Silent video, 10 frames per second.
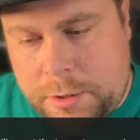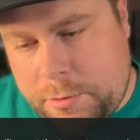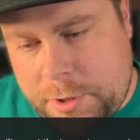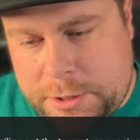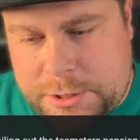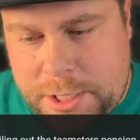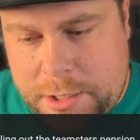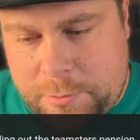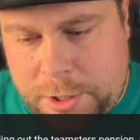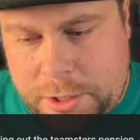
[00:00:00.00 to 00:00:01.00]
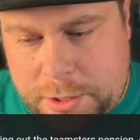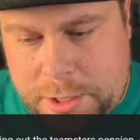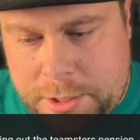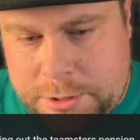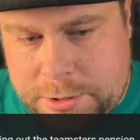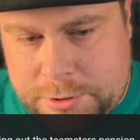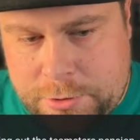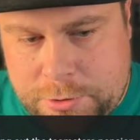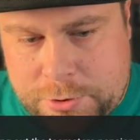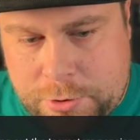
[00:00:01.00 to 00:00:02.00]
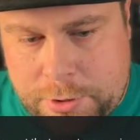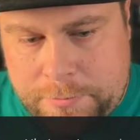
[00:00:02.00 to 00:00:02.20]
that slide at the beginning kind of tells the whole story.